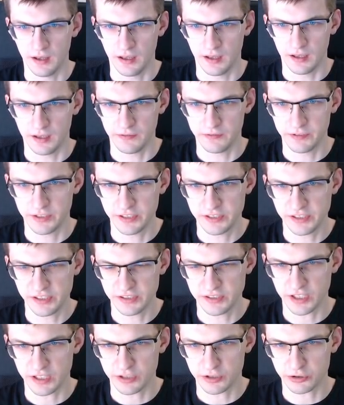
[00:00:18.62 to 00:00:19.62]
If this
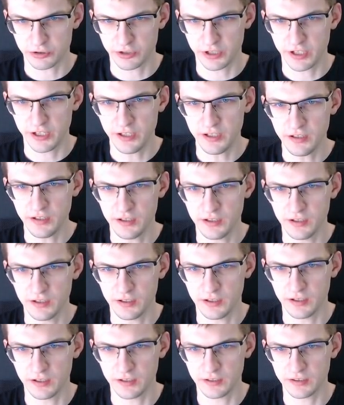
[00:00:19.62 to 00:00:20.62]
is the tree,
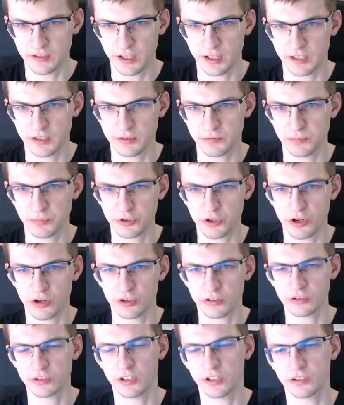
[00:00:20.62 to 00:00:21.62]
then
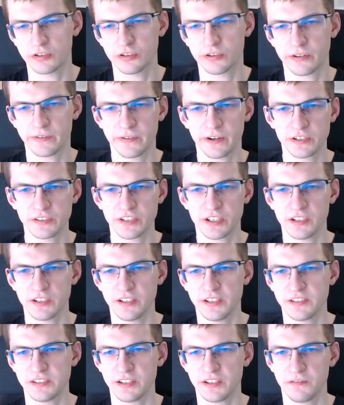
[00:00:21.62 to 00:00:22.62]
pre-order traversal
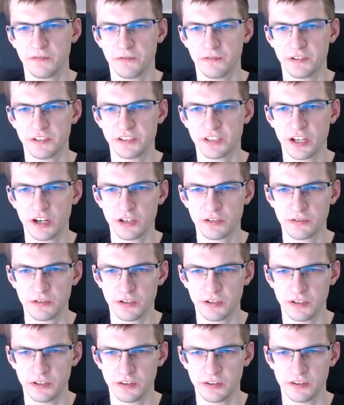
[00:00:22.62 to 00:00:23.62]
is if we start
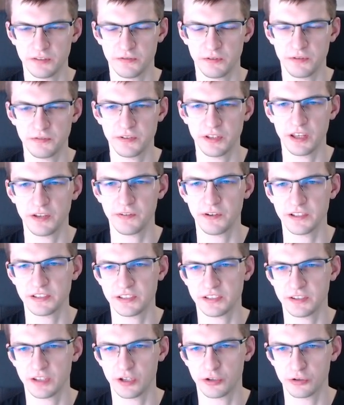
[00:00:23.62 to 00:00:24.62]
with D F S
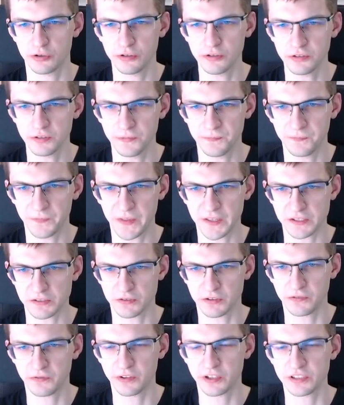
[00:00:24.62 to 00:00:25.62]
in the root, so
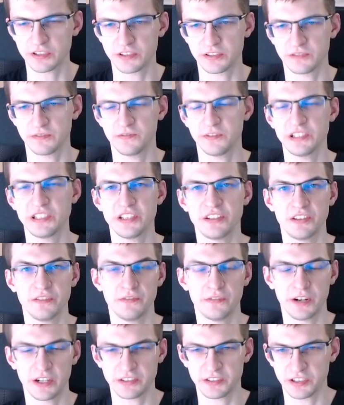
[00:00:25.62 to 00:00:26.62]
the first visited
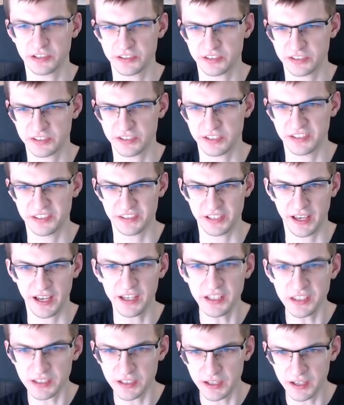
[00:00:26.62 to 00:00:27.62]
vertex is
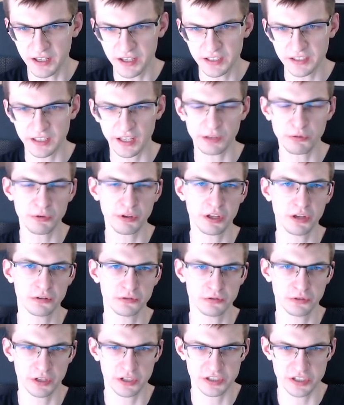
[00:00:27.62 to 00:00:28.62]
eight, then we go
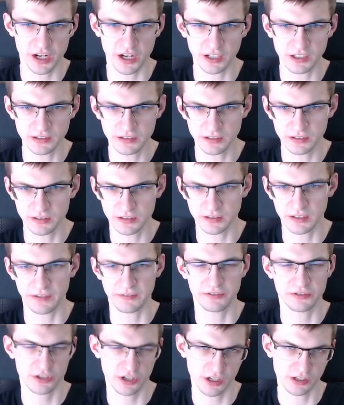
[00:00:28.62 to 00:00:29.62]
to a child,
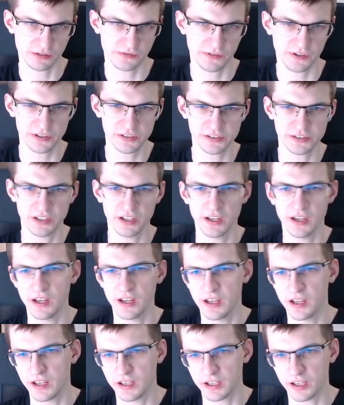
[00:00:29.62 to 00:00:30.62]
left child first.
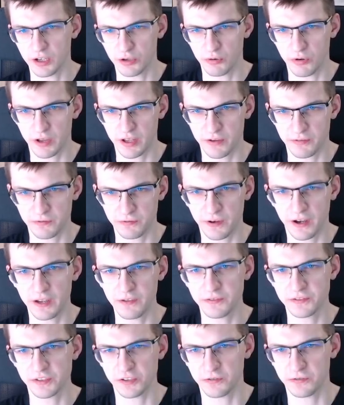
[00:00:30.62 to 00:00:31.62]
Here we have five,
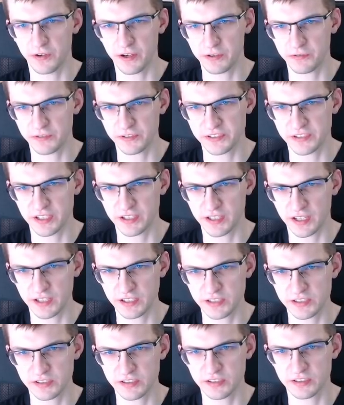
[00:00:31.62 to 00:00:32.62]
so five is the
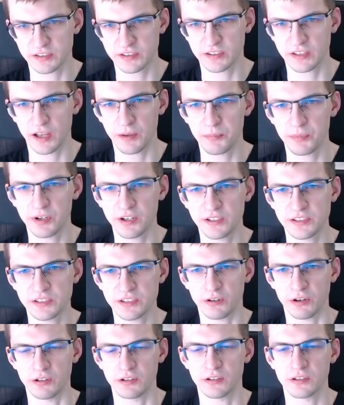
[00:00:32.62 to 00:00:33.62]
next number and
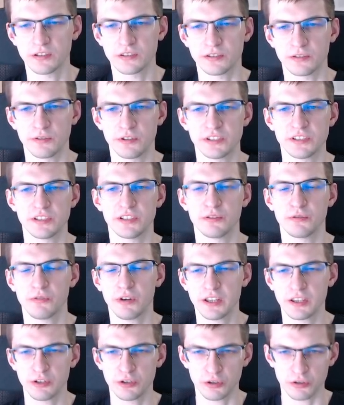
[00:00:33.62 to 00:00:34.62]
so on. So it's
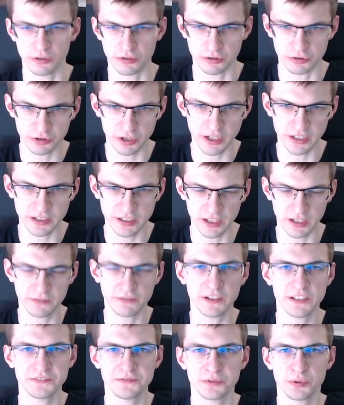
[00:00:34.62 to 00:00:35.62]
when you run D
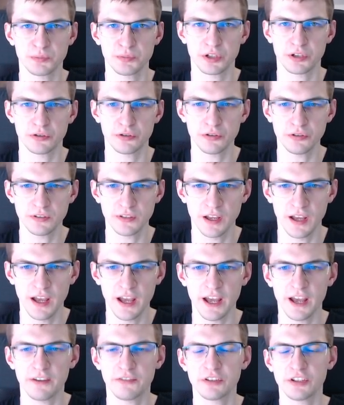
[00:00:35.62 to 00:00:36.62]
F S from the root,
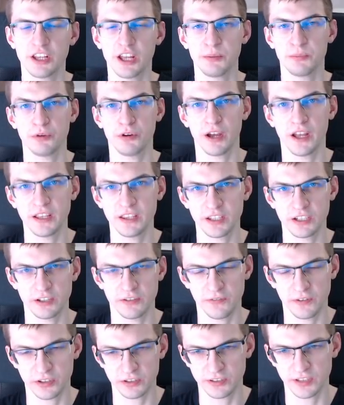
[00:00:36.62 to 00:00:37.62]
every time you enter a
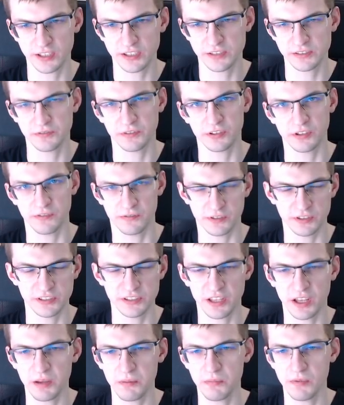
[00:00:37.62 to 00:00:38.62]
vertex for the first
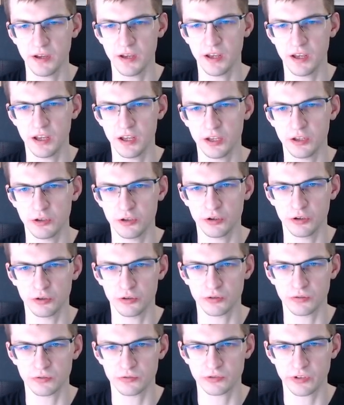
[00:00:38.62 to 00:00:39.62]
time,
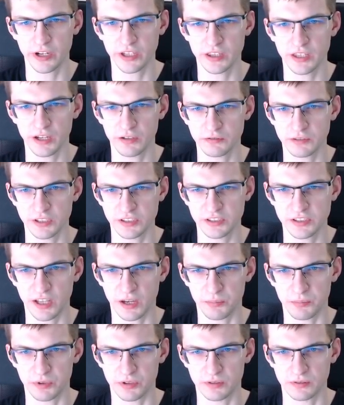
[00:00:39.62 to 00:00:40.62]
you write down its
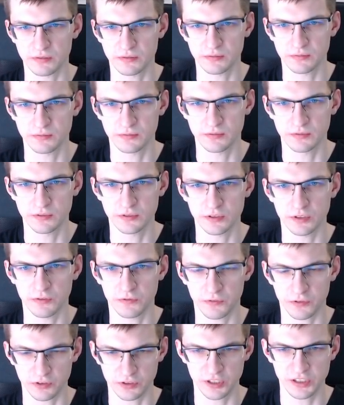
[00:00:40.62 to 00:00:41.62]
number. So
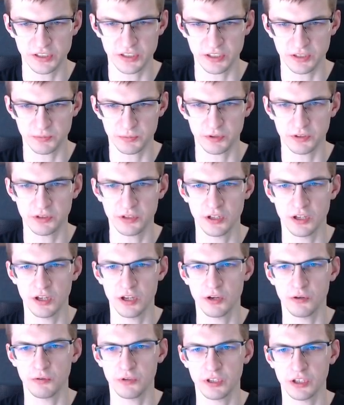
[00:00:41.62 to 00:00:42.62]
for this input,
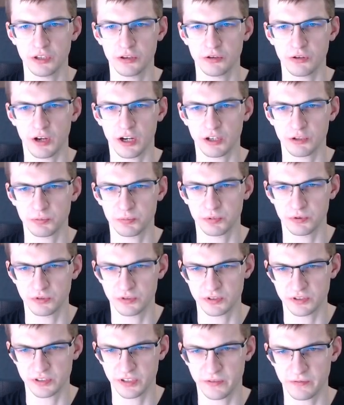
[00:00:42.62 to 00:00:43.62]
we need to
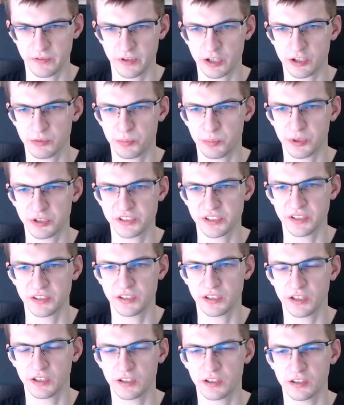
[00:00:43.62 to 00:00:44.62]
output something
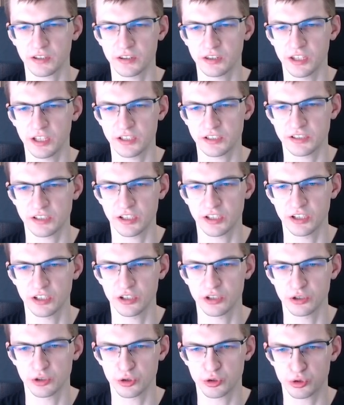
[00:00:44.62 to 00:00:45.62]
representing this
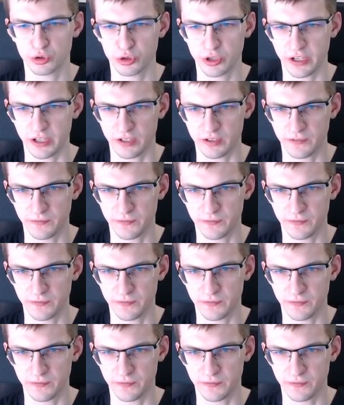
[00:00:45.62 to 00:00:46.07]
tree.